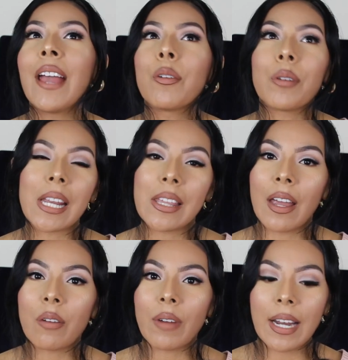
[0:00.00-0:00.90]
I don't need
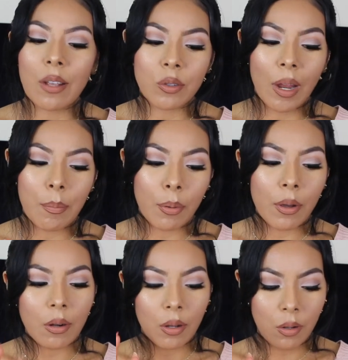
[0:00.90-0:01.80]
that right now. So I put